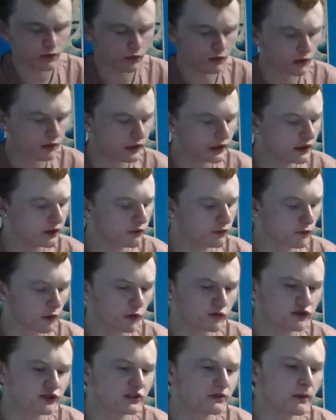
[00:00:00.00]
or he
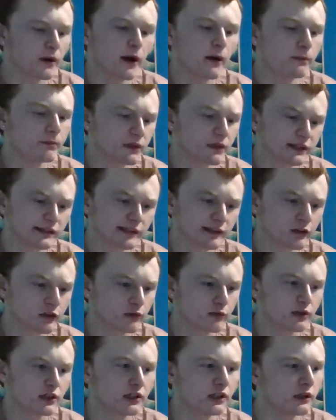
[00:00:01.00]
rolls him up and gets the
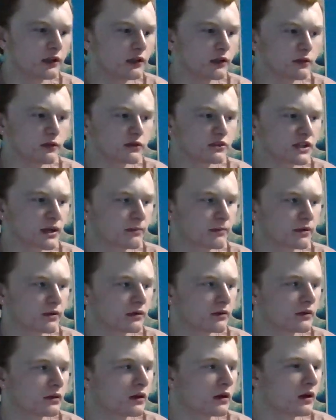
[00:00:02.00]
three or
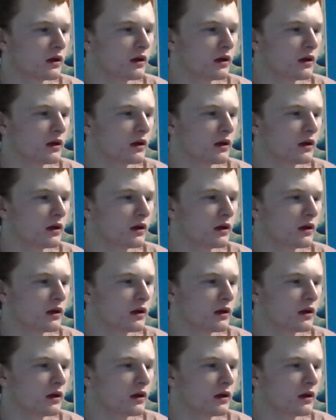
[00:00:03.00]
something.